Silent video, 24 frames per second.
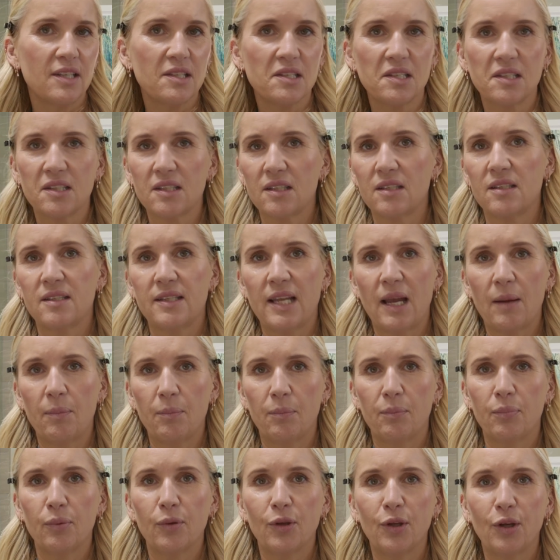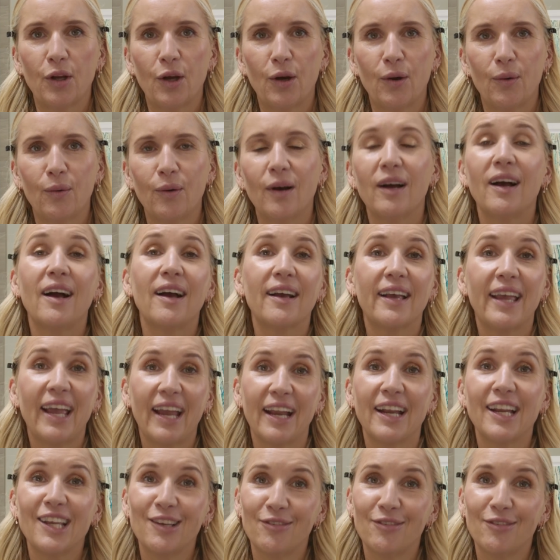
this is a step, you know, again,